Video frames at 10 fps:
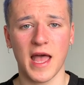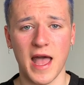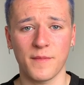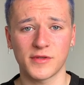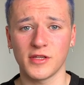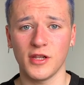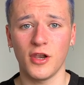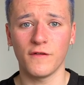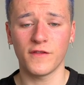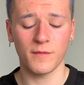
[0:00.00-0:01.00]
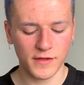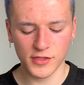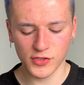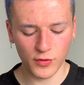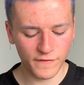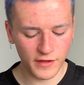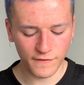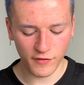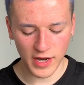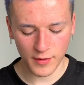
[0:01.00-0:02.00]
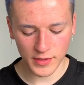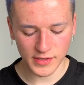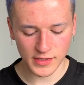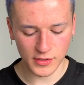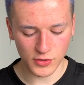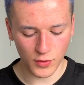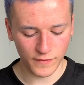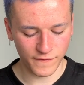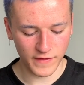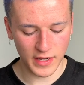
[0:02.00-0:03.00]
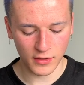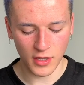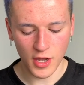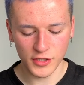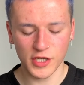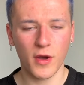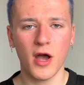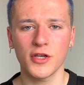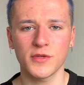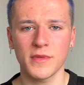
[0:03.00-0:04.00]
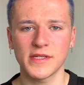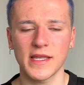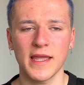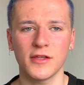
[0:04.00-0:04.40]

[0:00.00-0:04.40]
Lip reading: Absolutely love them. They just don't feel fragrance, they don't feel too harsh on my skin.